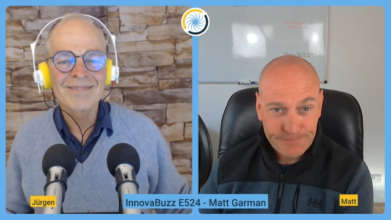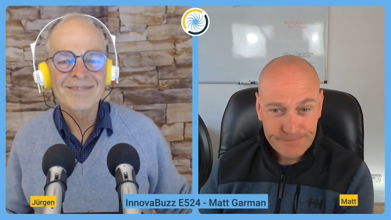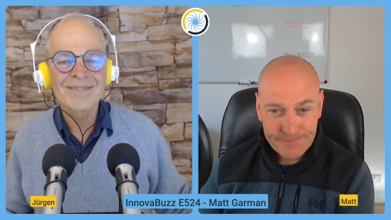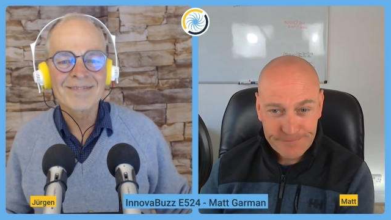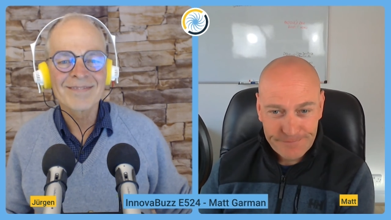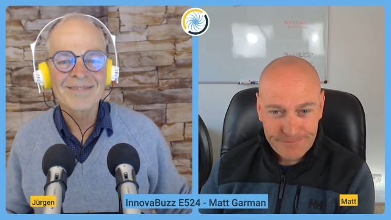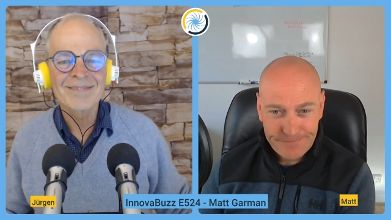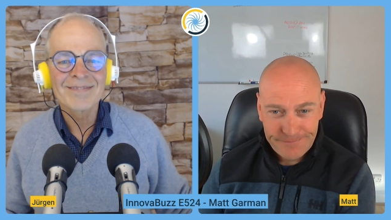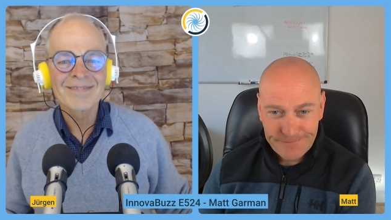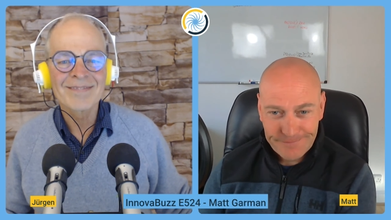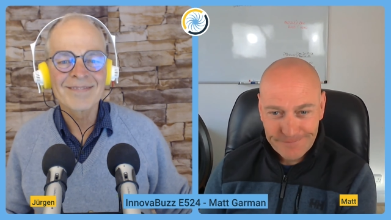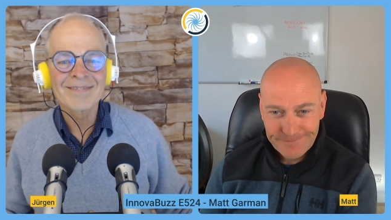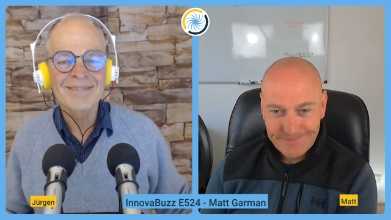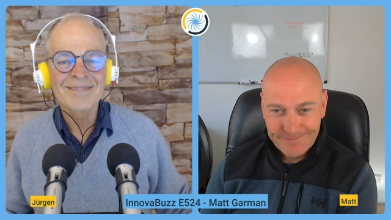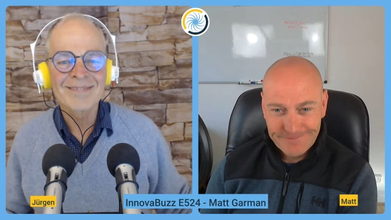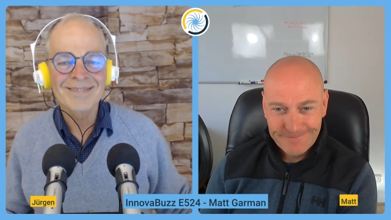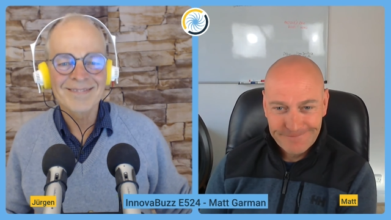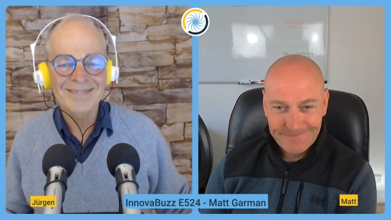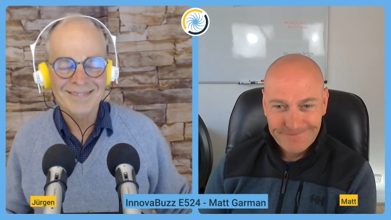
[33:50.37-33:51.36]

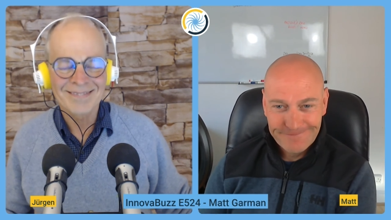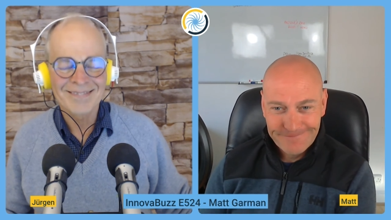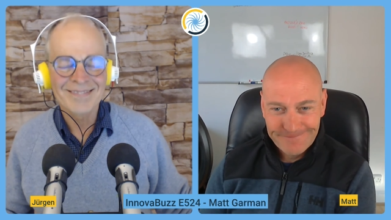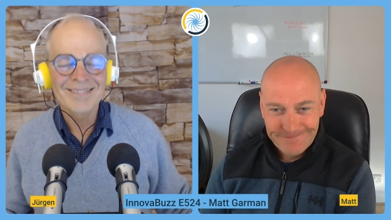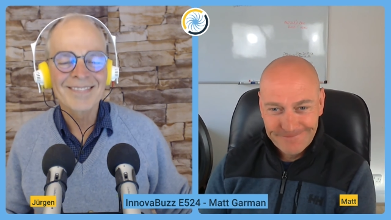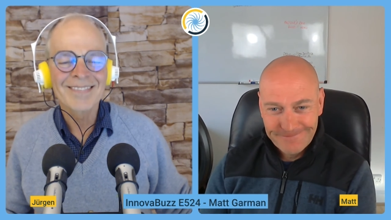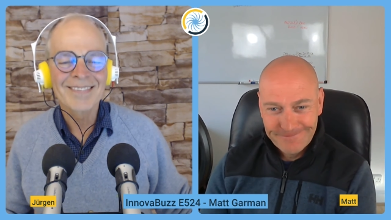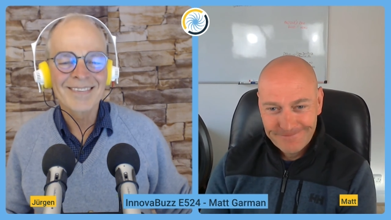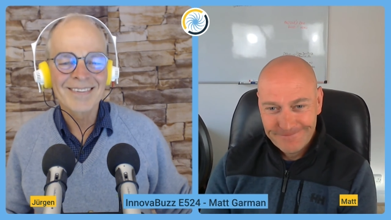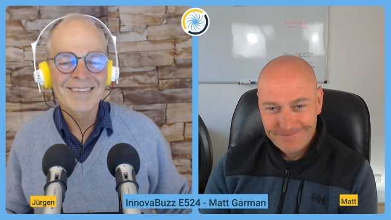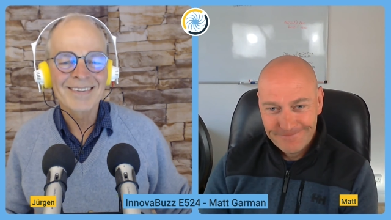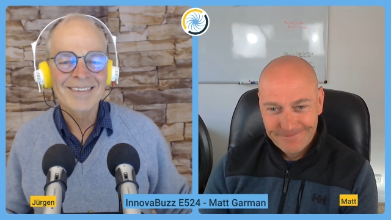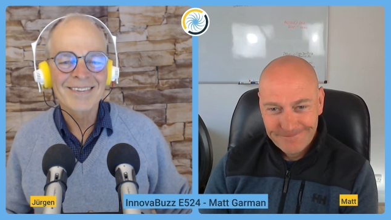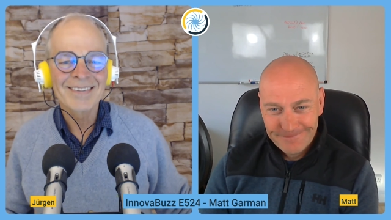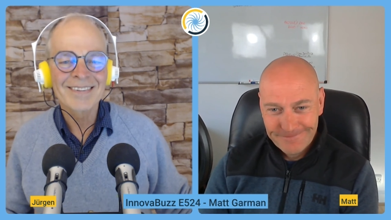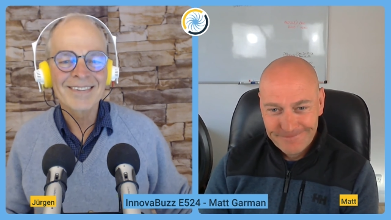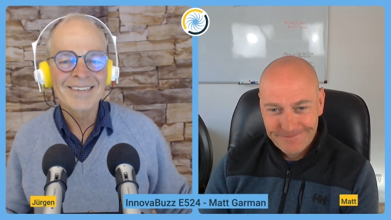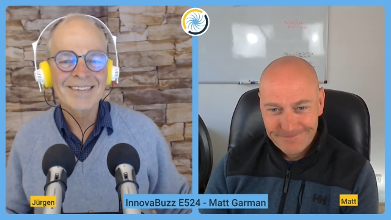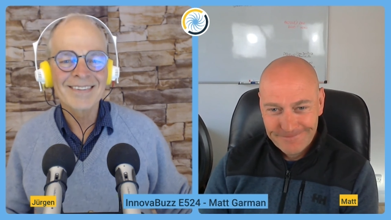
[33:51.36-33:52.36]

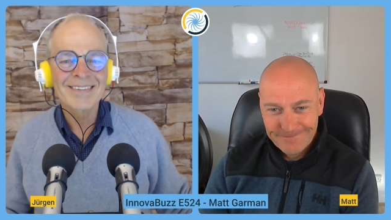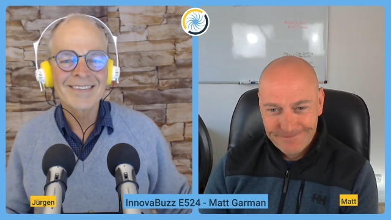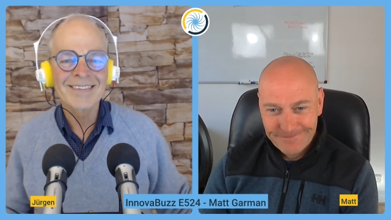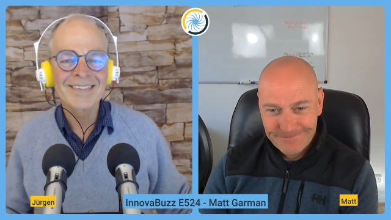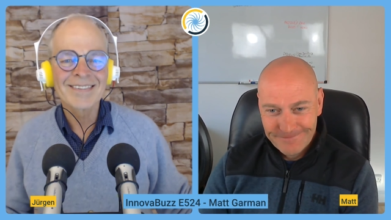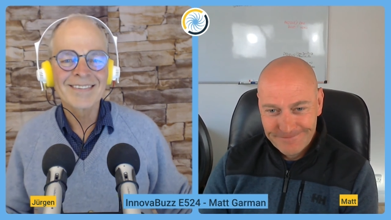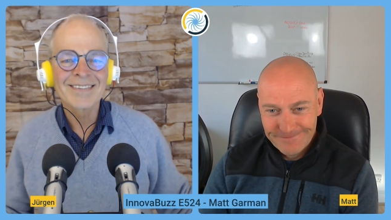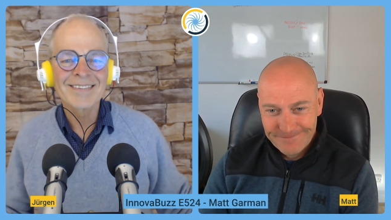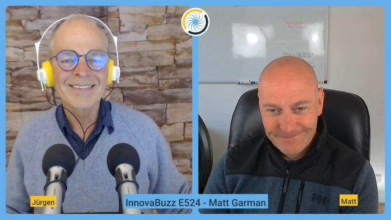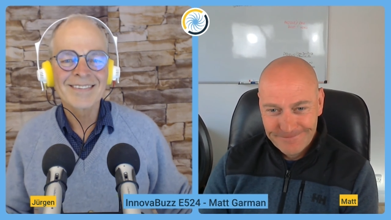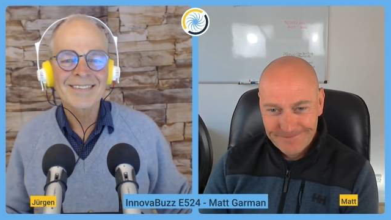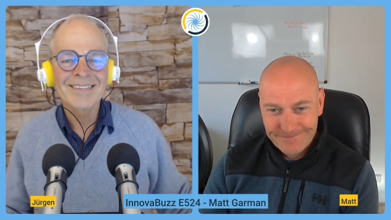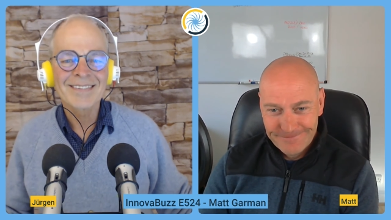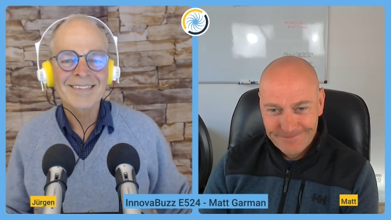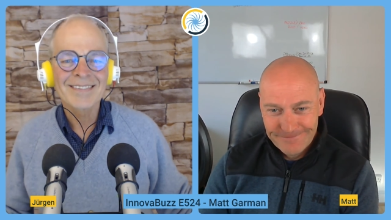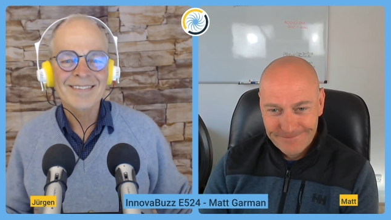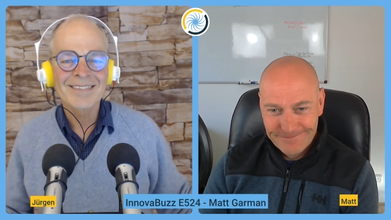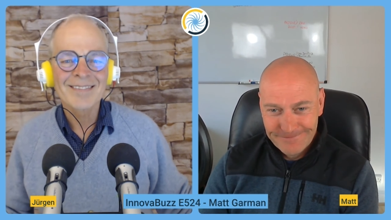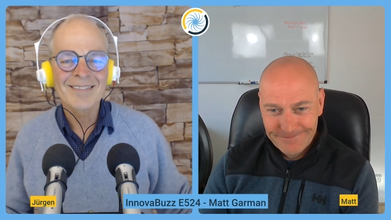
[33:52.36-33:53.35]
(silence)